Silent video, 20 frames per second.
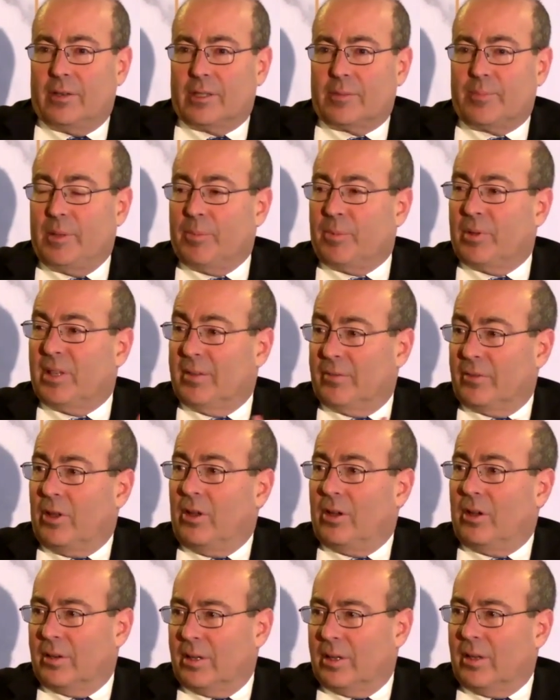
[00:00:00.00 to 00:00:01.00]
as people live
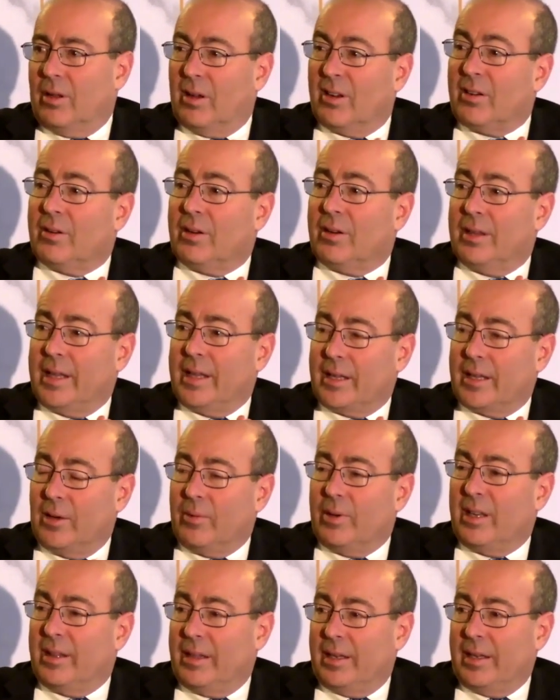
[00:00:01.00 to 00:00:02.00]
longer and longer and they
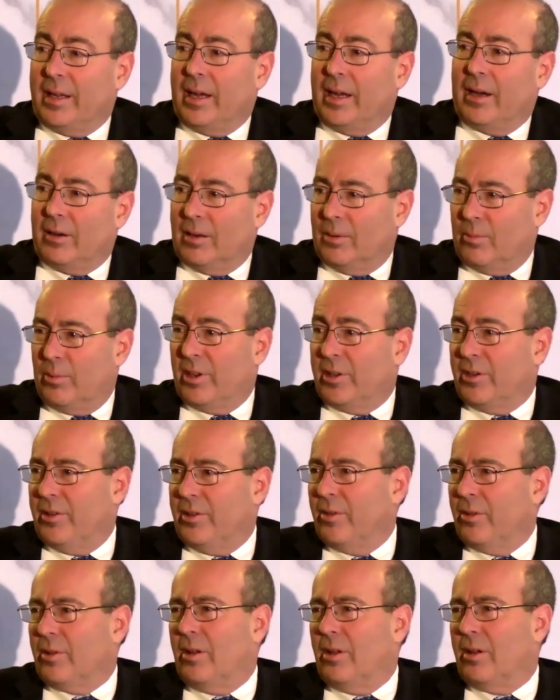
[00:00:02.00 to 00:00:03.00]
go into the era where you're
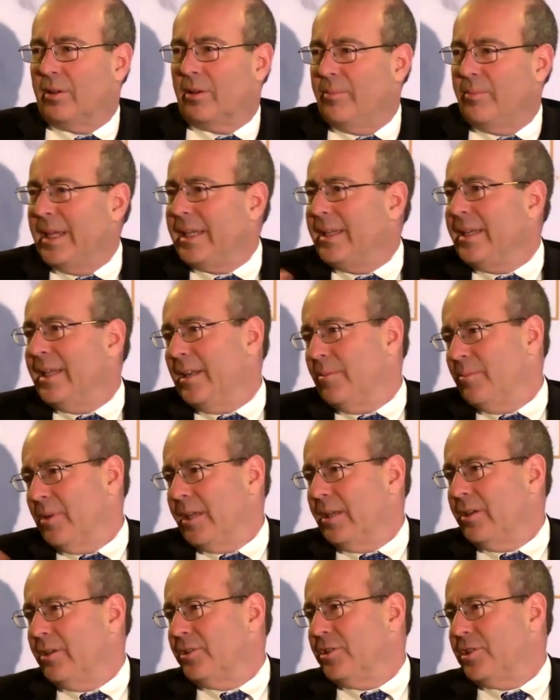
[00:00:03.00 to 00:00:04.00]
no longer making any
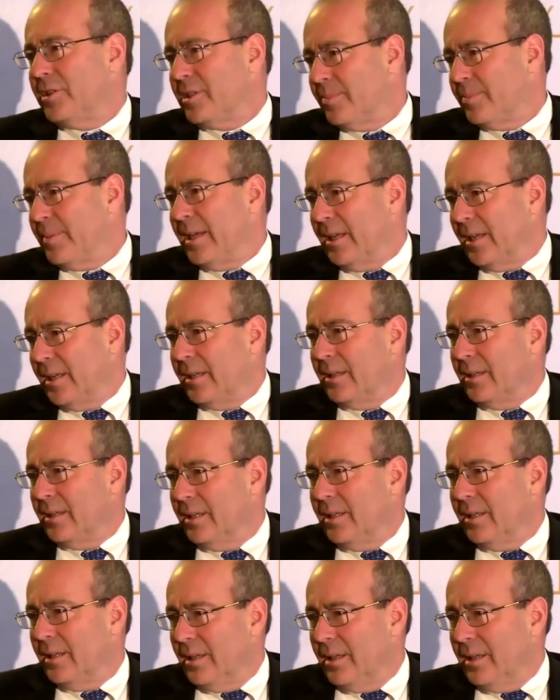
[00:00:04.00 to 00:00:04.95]
money, you're just spending